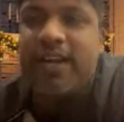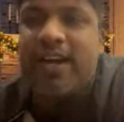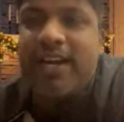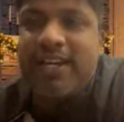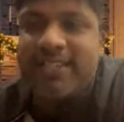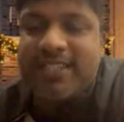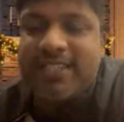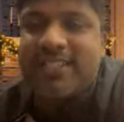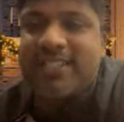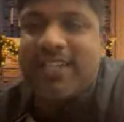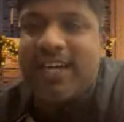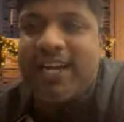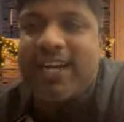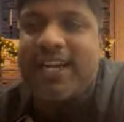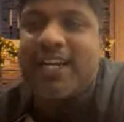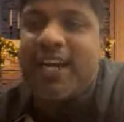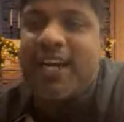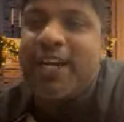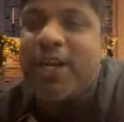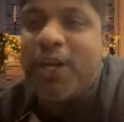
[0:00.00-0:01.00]
I just
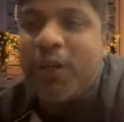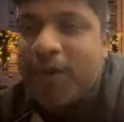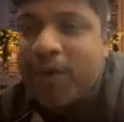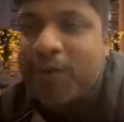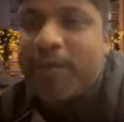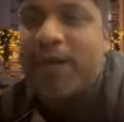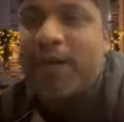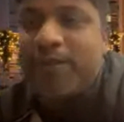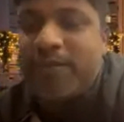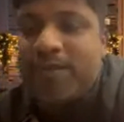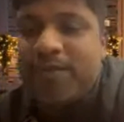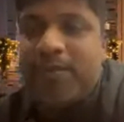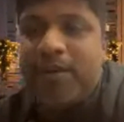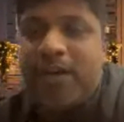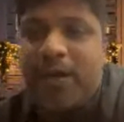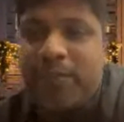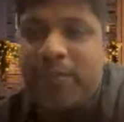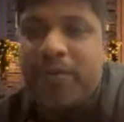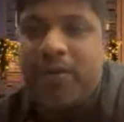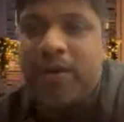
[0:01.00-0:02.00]
started continuing my
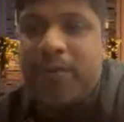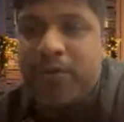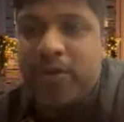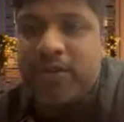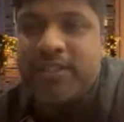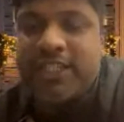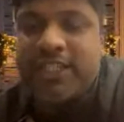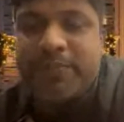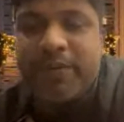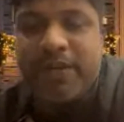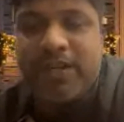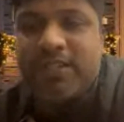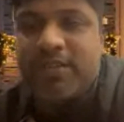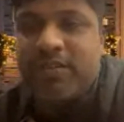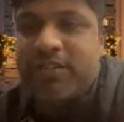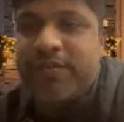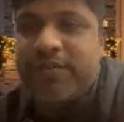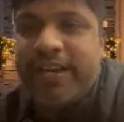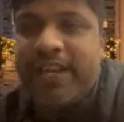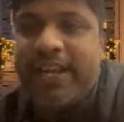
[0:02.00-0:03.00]
process, because
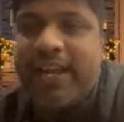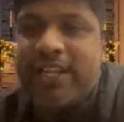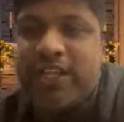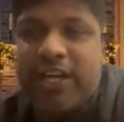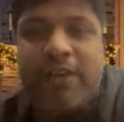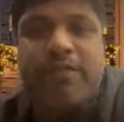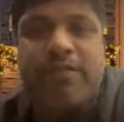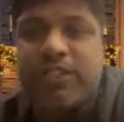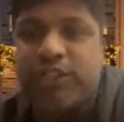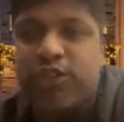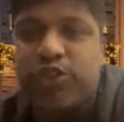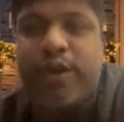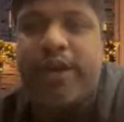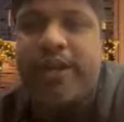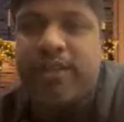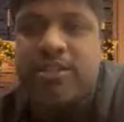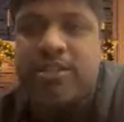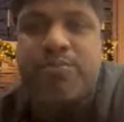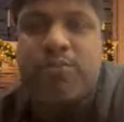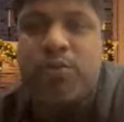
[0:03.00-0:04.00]
I was
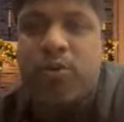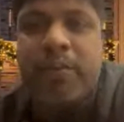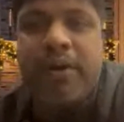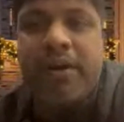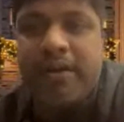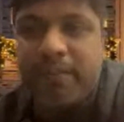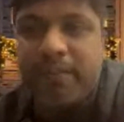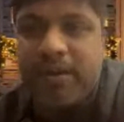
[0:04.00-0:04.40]
enjoying this moment.